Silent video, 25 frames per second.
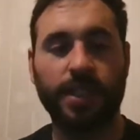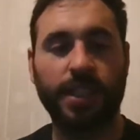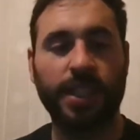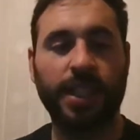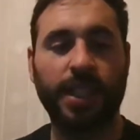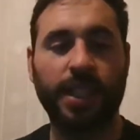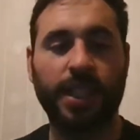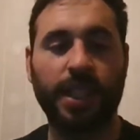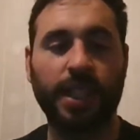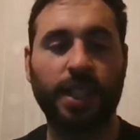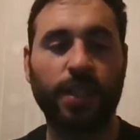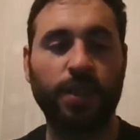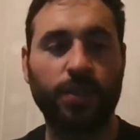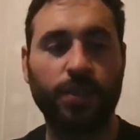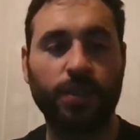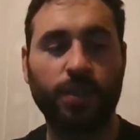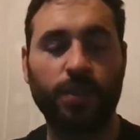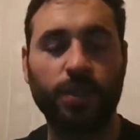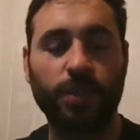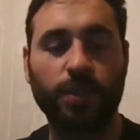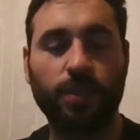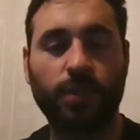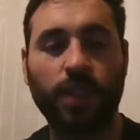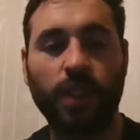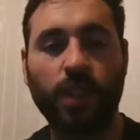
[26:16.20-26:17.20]
allows you
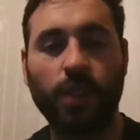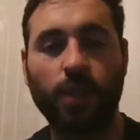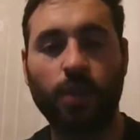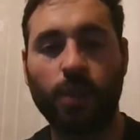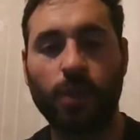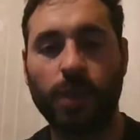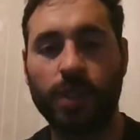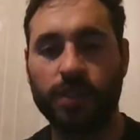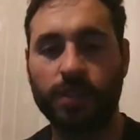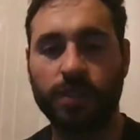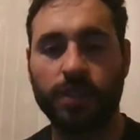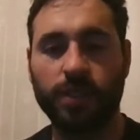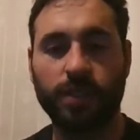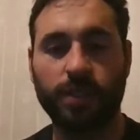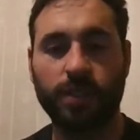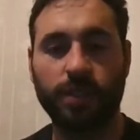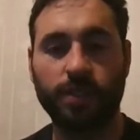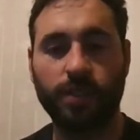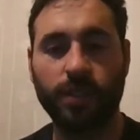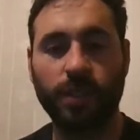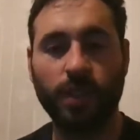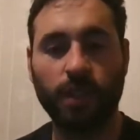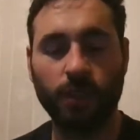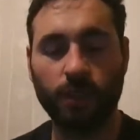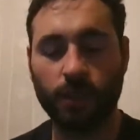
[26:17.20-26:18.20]
to flow what you need to
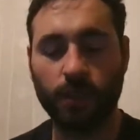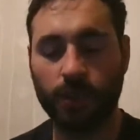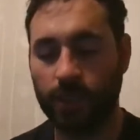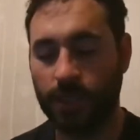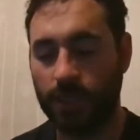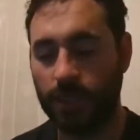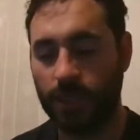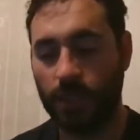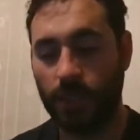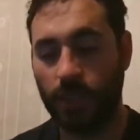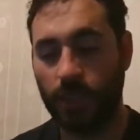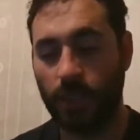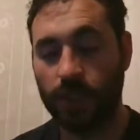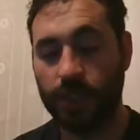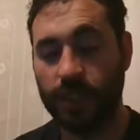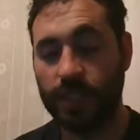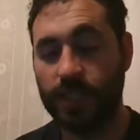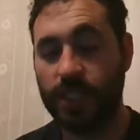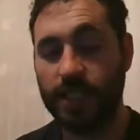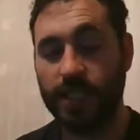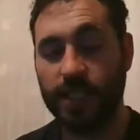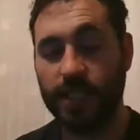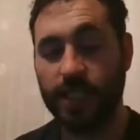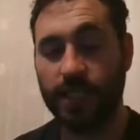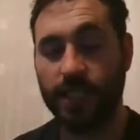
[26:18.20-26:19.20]
flow. On the
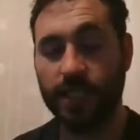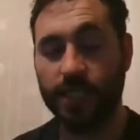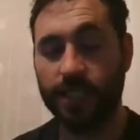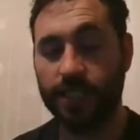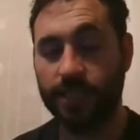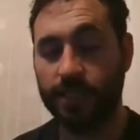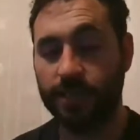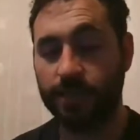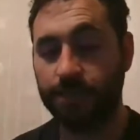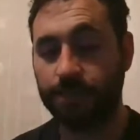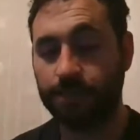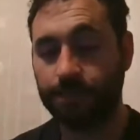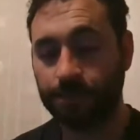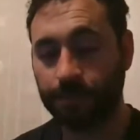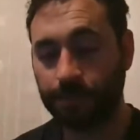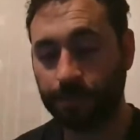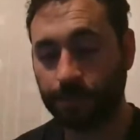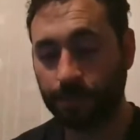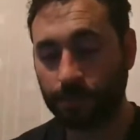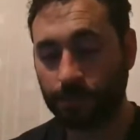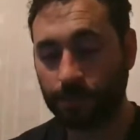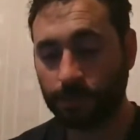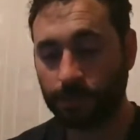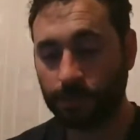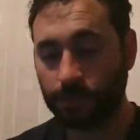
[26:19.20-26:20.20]
other hand,
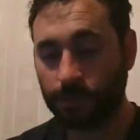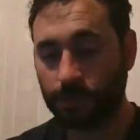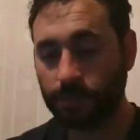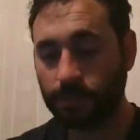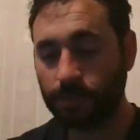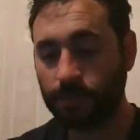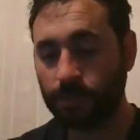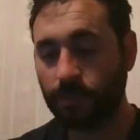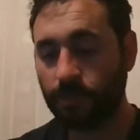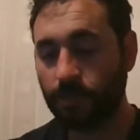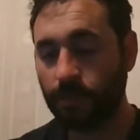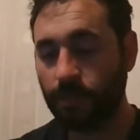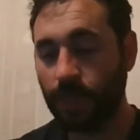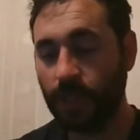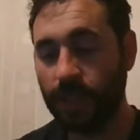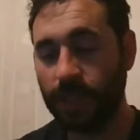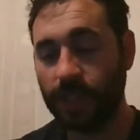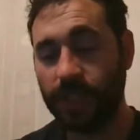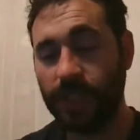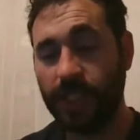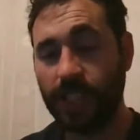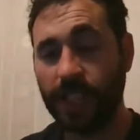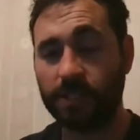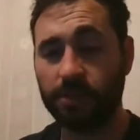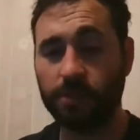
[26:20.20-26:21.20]

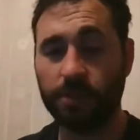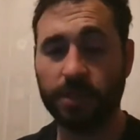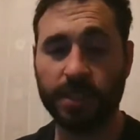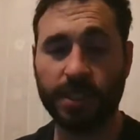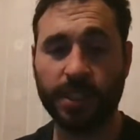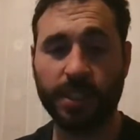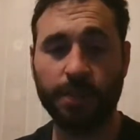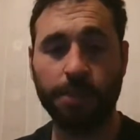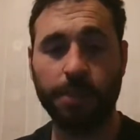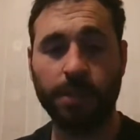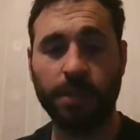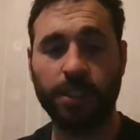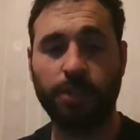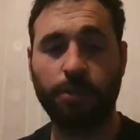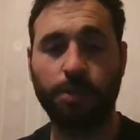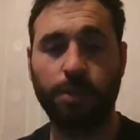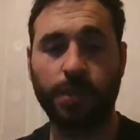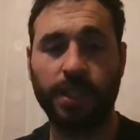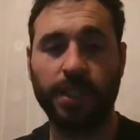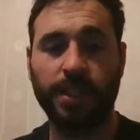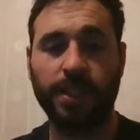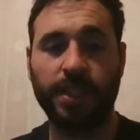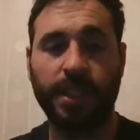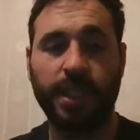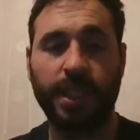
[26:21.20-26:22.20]
the extra 10 bhp
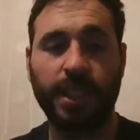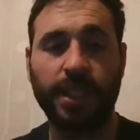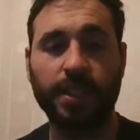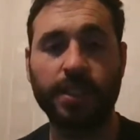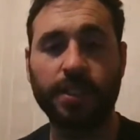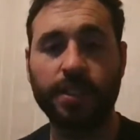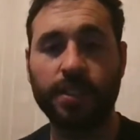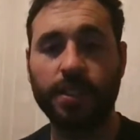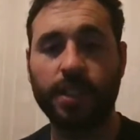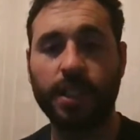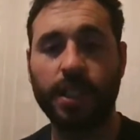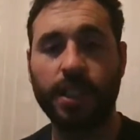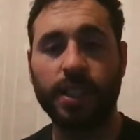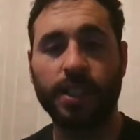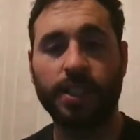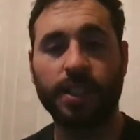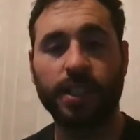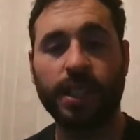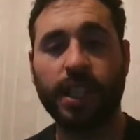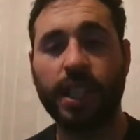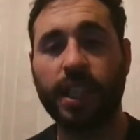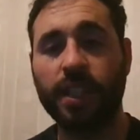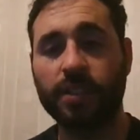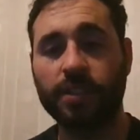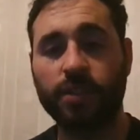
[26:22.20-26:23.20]
it gained, the
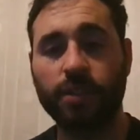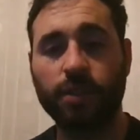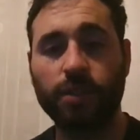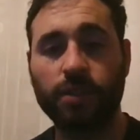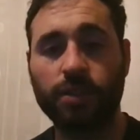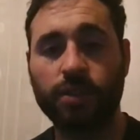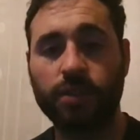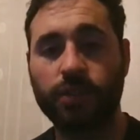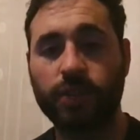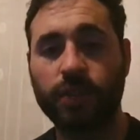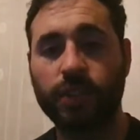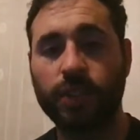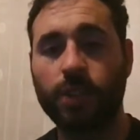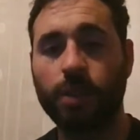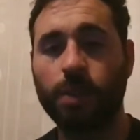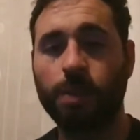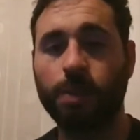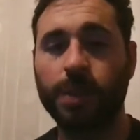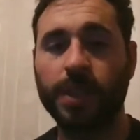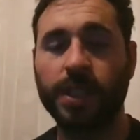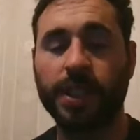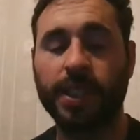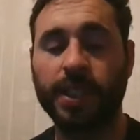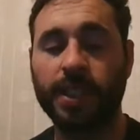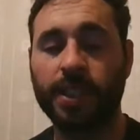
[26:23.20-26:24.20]
car is going to feel
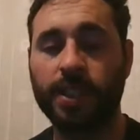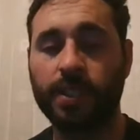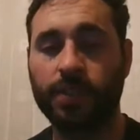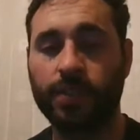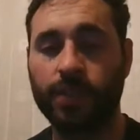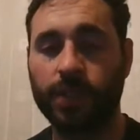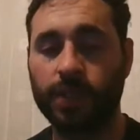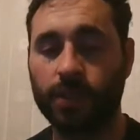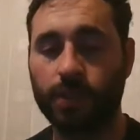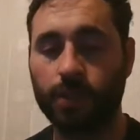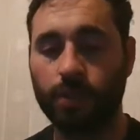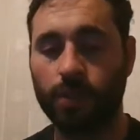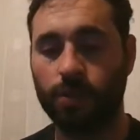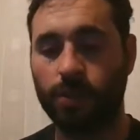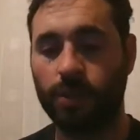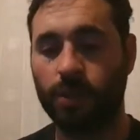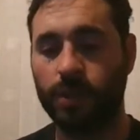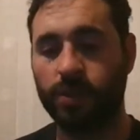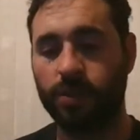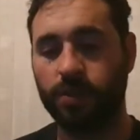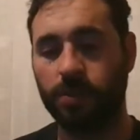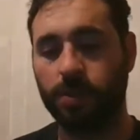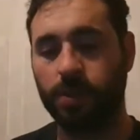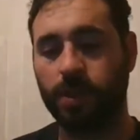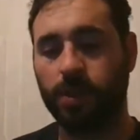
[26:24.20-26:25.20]
completely different to
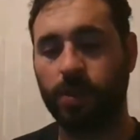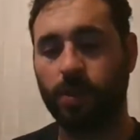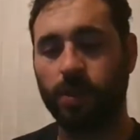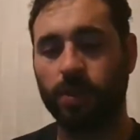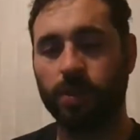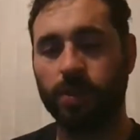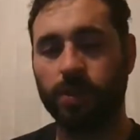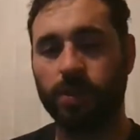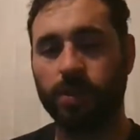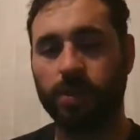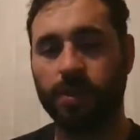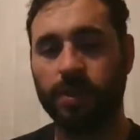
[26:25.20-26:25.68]
drive because